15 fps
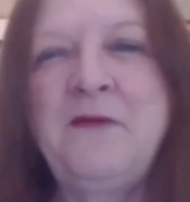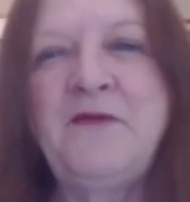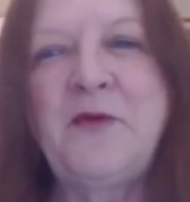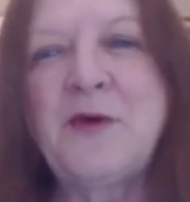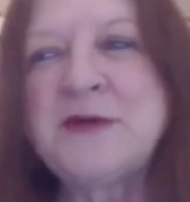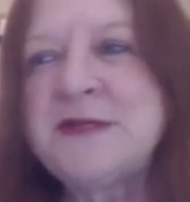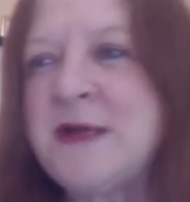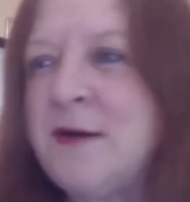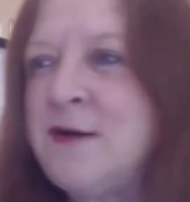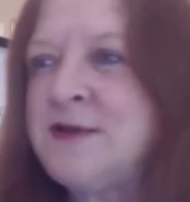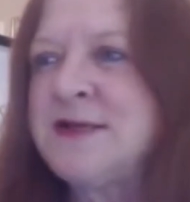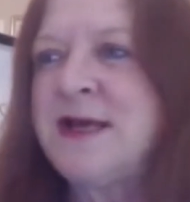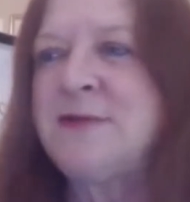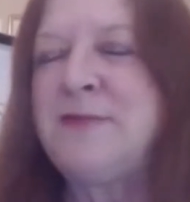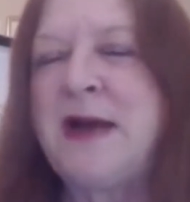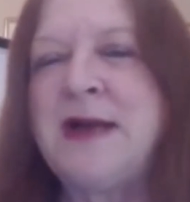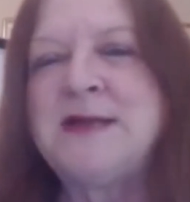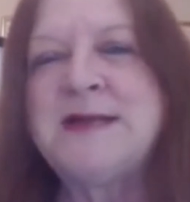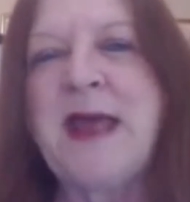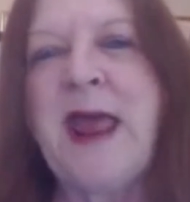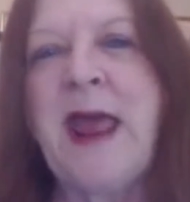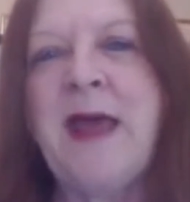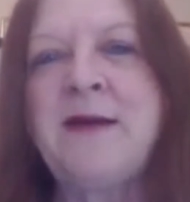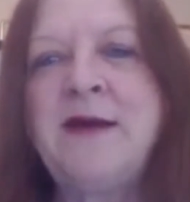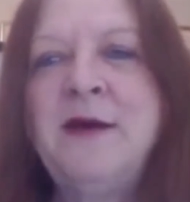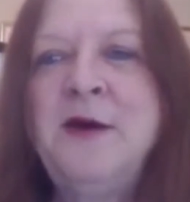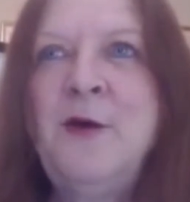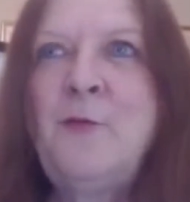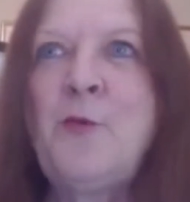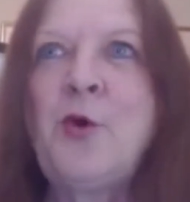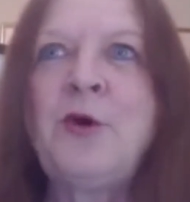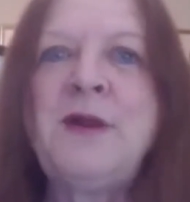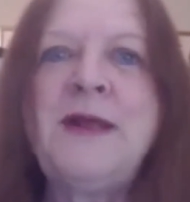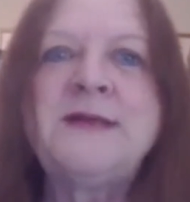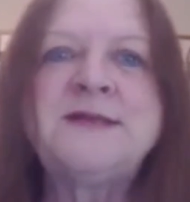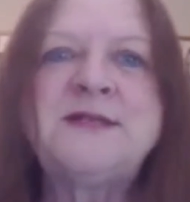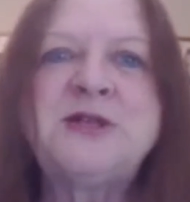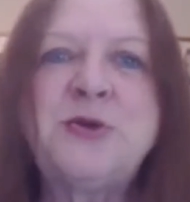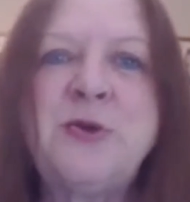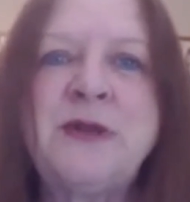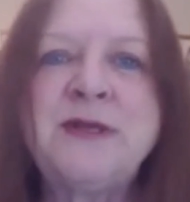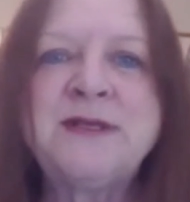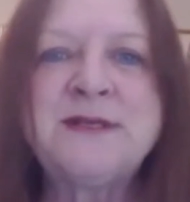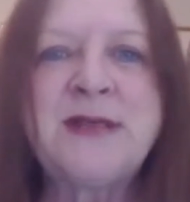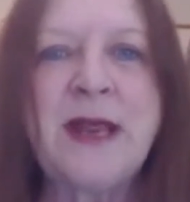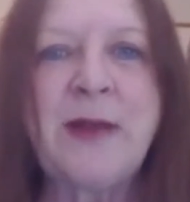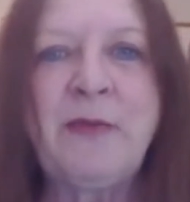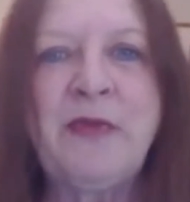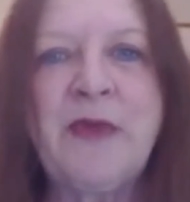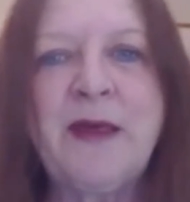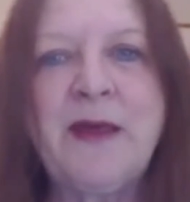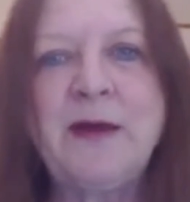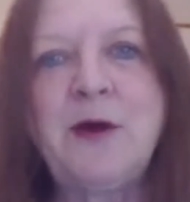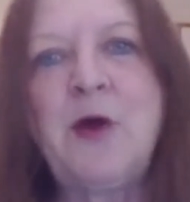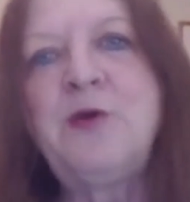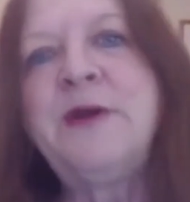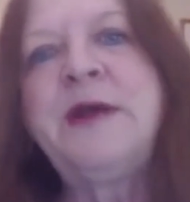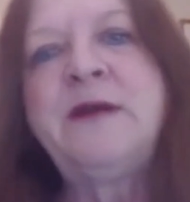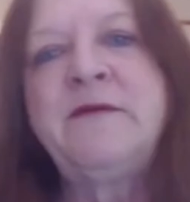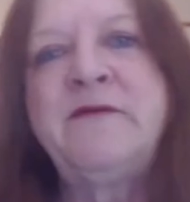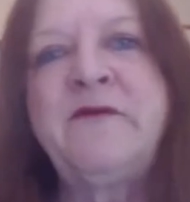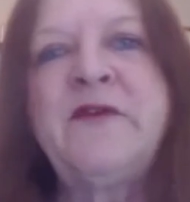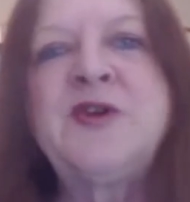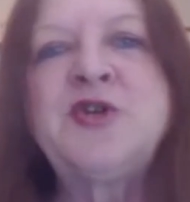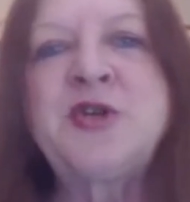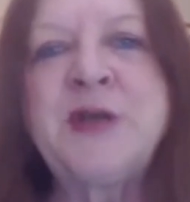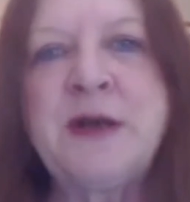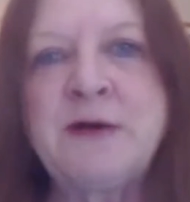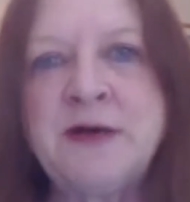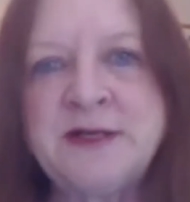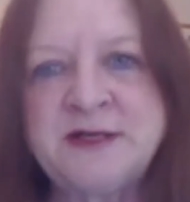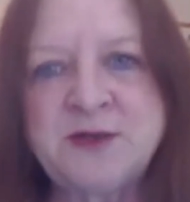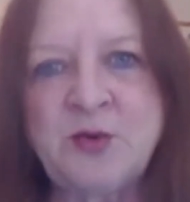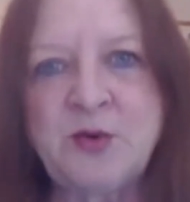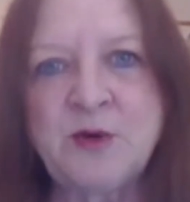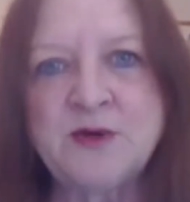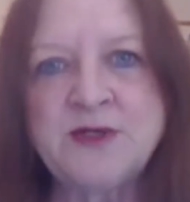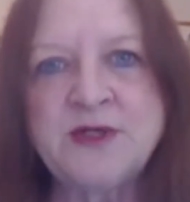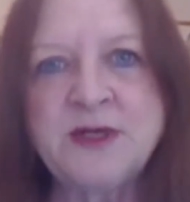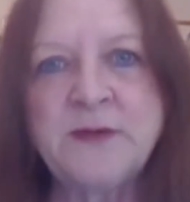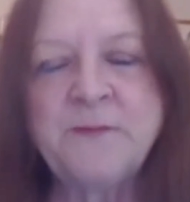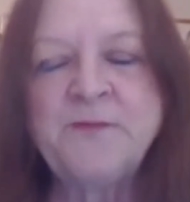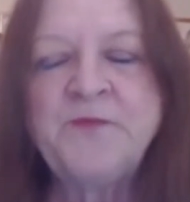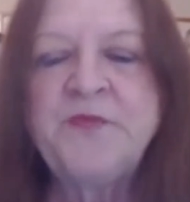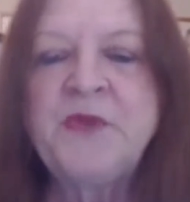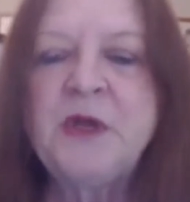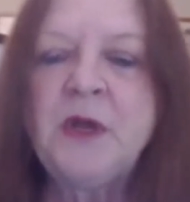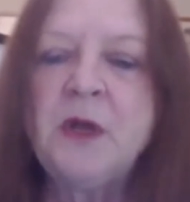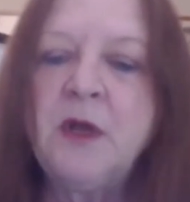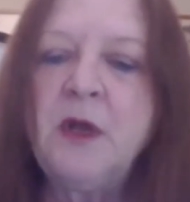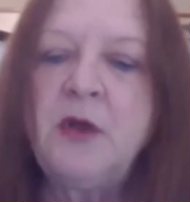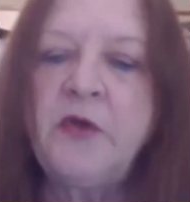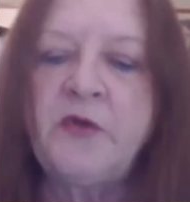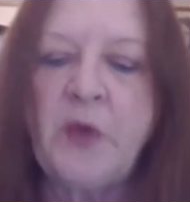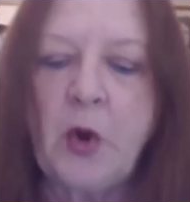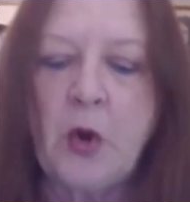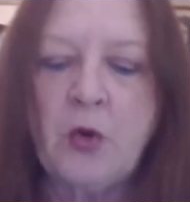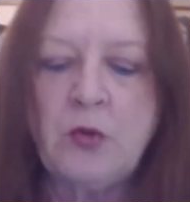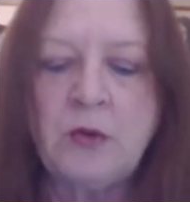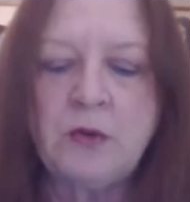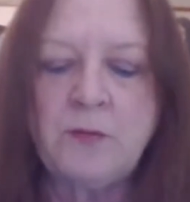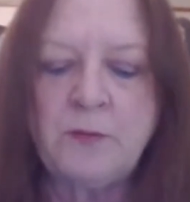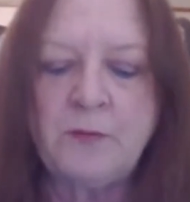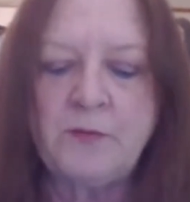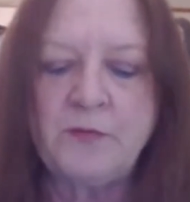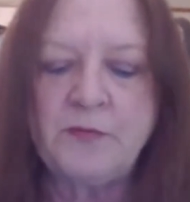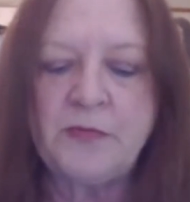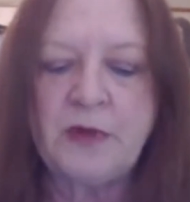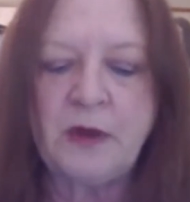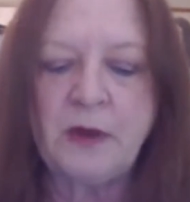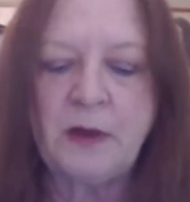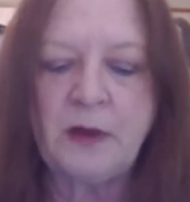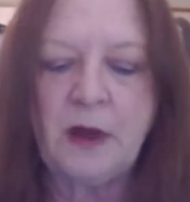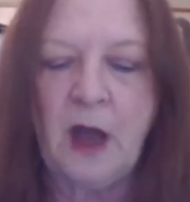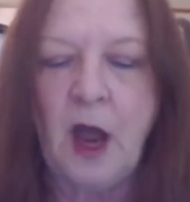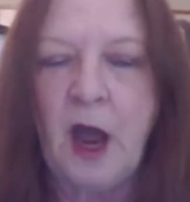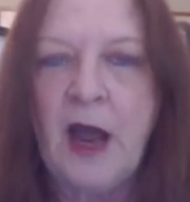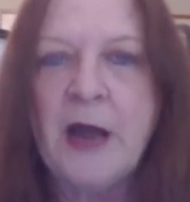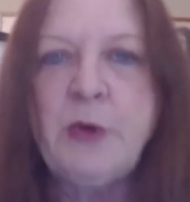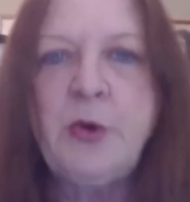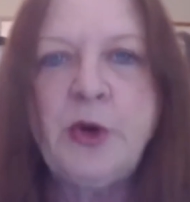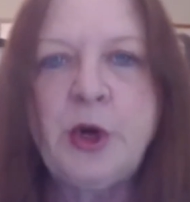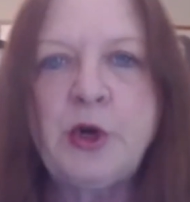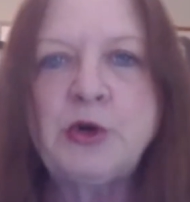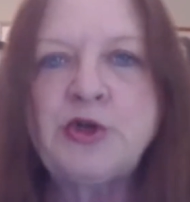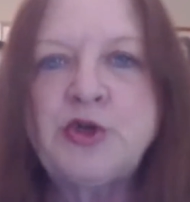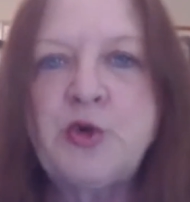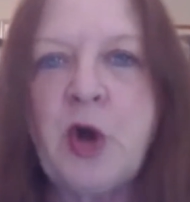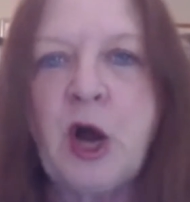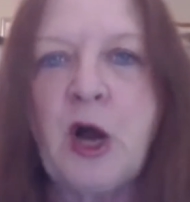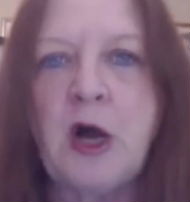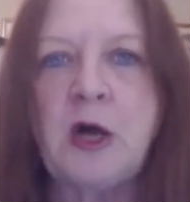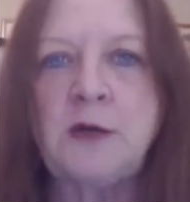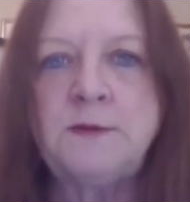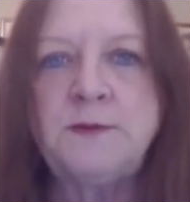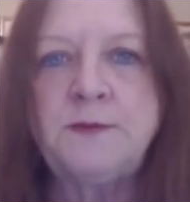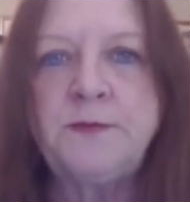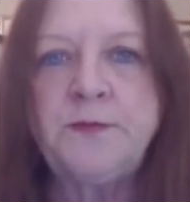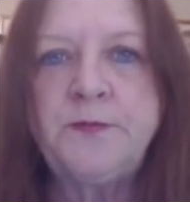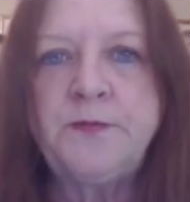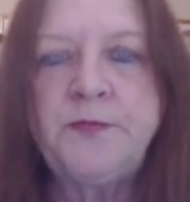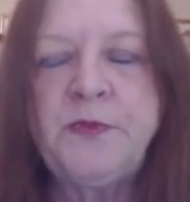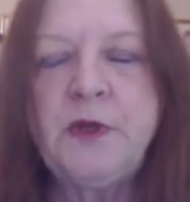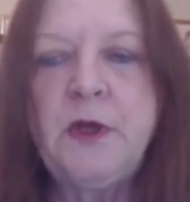you know, and of course, I always had my dad more or less doing the same thing, only in a visionary source. So I would urge you all